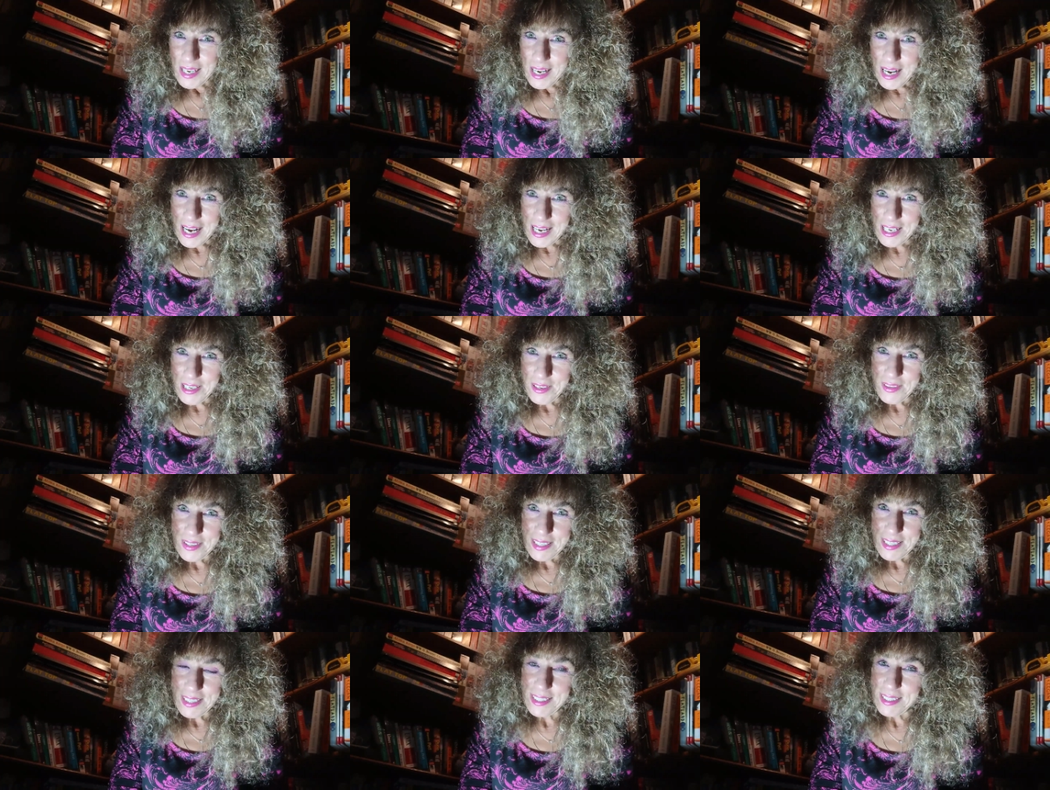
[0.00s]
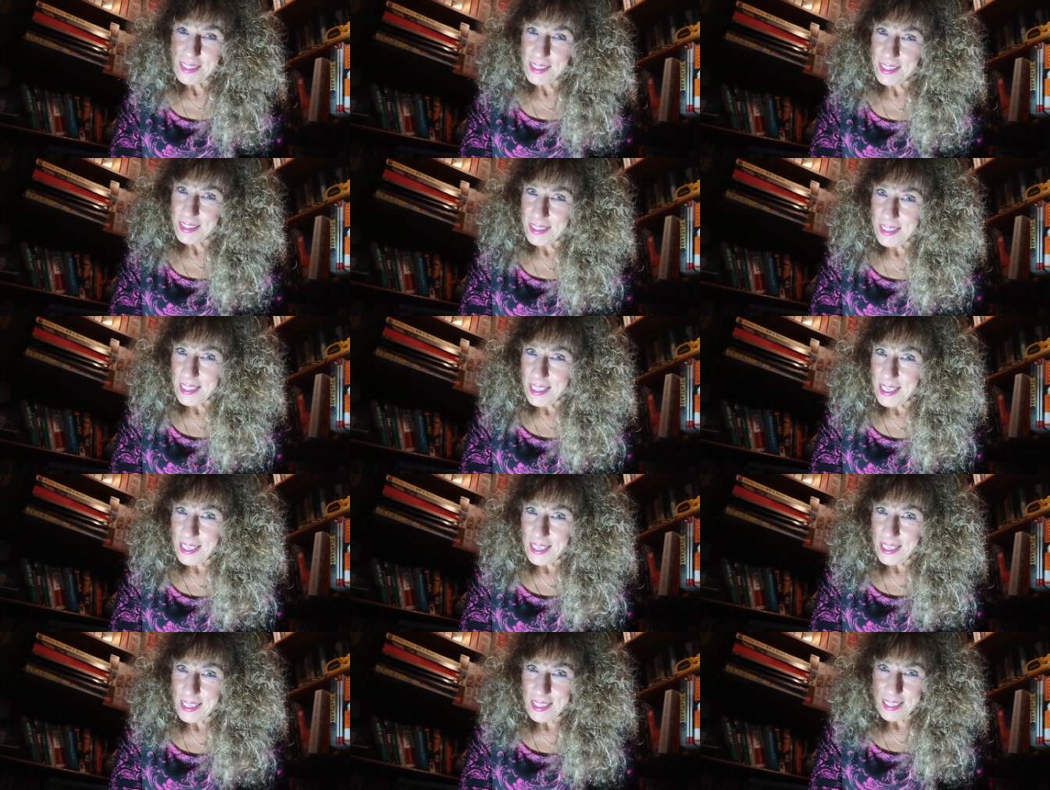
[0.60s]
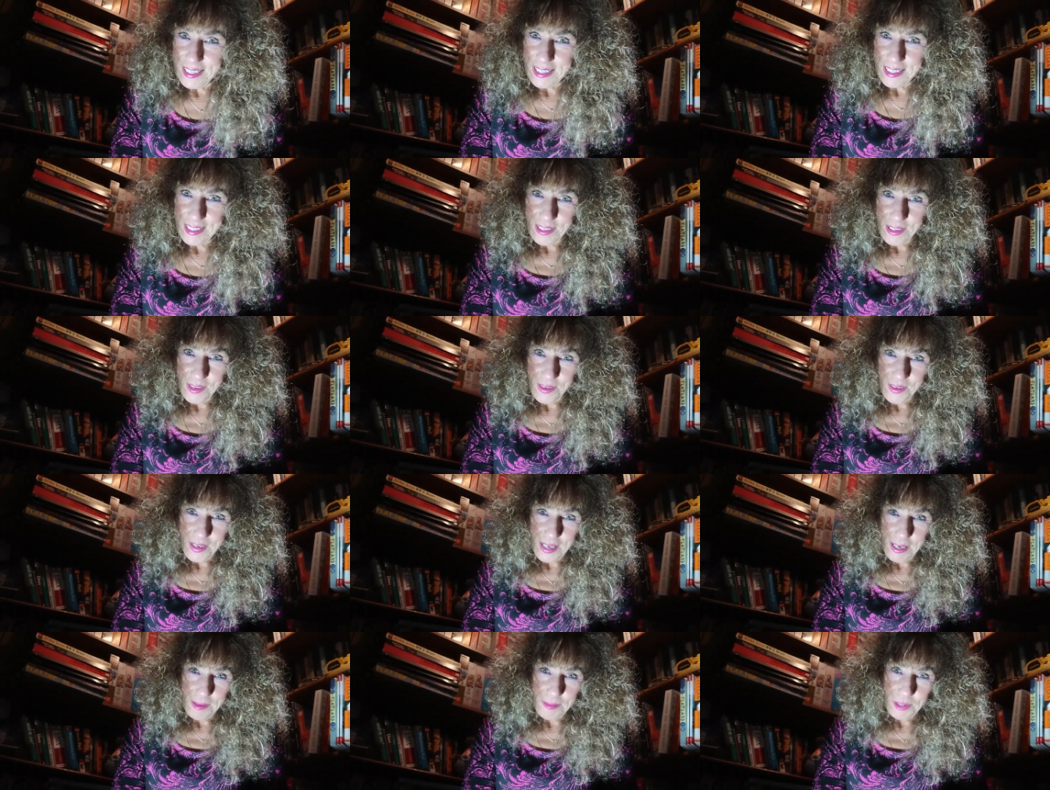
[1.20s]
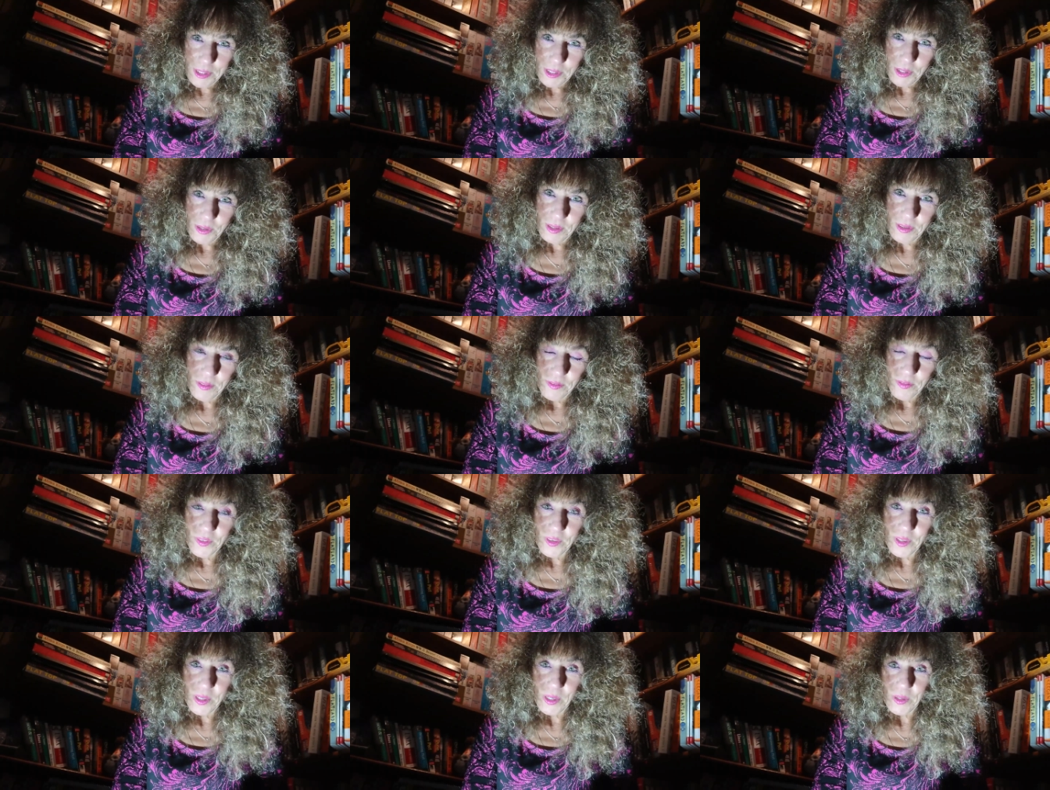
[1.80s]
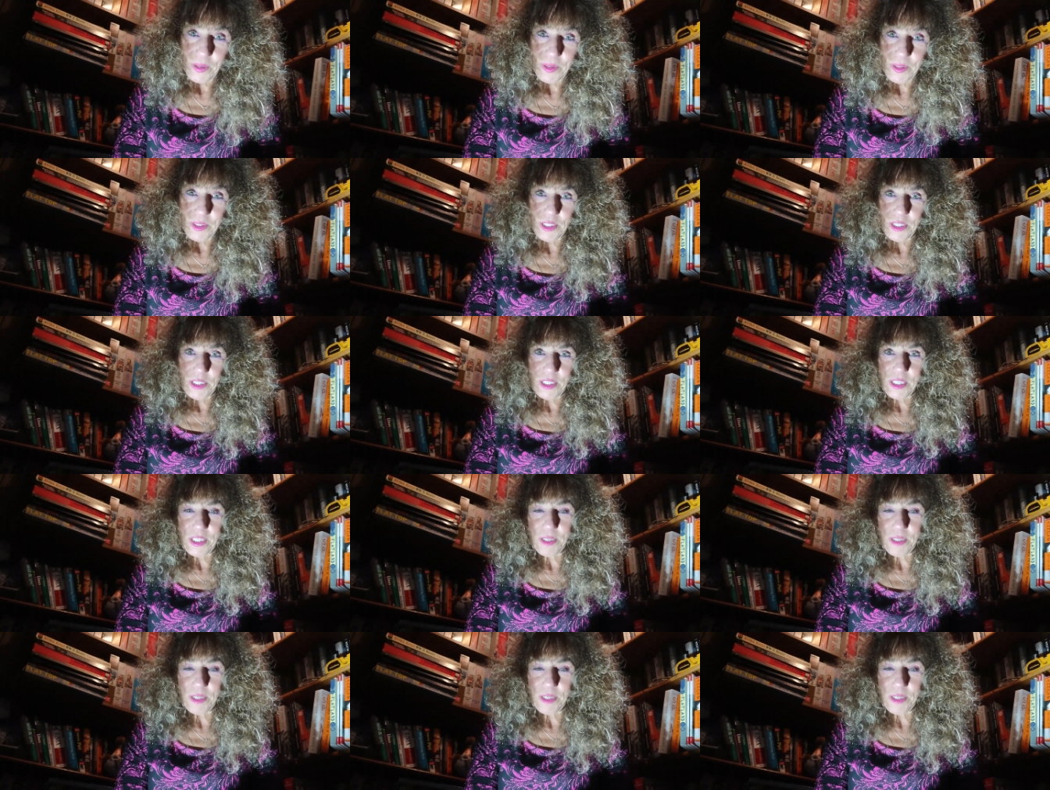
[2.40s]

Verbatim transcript: I don't understand. You know, I'm so confused.